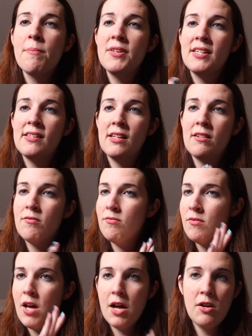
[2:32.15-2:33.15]
This is
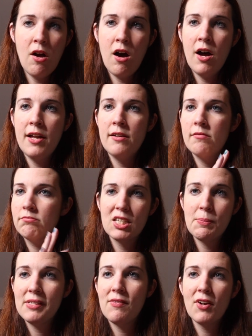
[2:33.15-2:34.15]
a
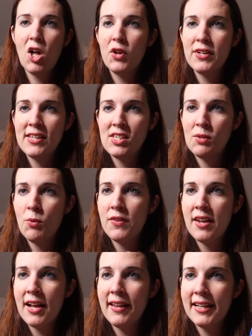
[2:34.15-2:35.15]
non-specific holiday season one
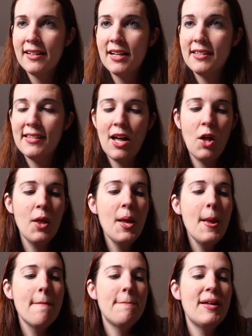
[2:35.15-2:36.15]
that I sell,
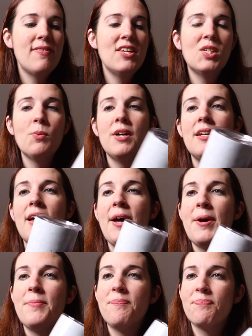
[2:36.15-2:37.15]
but this one
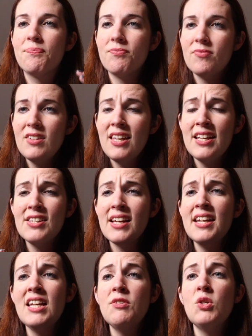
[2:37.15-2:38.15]
this
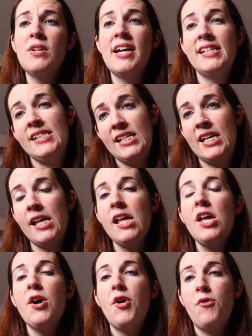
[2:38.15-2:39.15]
kind of gives you an idea
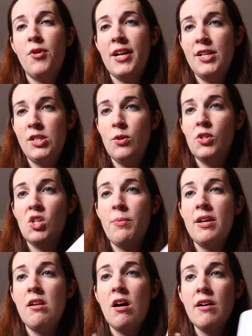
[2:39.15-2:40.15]
of what I do. So
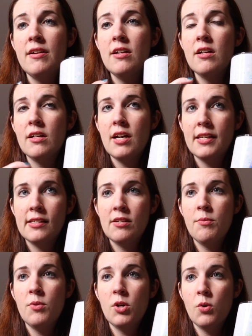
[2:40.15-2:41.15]
my
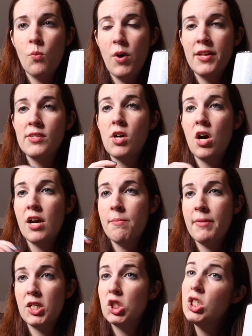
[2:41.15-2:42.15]
non-custom ones are
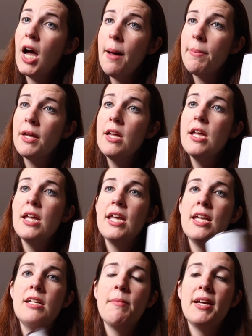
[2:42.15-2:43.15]
in my shop,
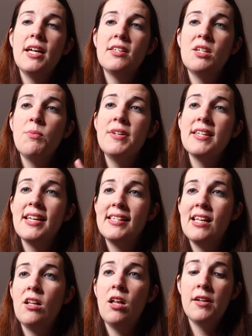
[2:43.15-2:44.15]
and my custom ones I
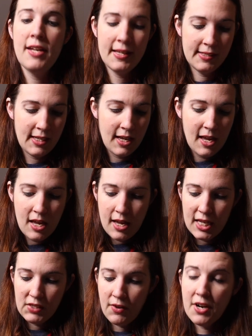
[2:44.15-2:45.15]
sell on Etsy.
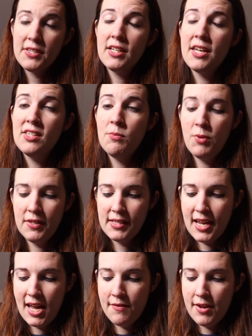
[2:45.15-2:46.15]
As far as custom ones,
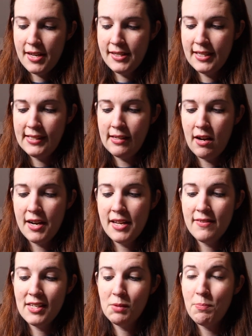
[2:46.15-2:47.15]
I have a
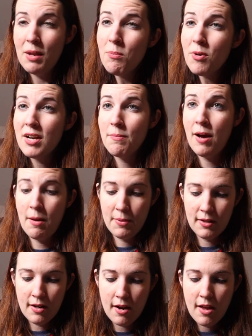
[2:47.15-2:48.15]
design that's been pretty
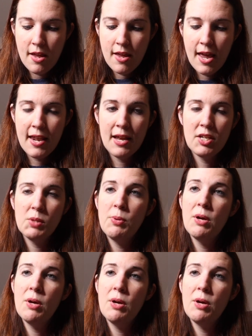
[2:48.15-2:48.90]
popular, and I just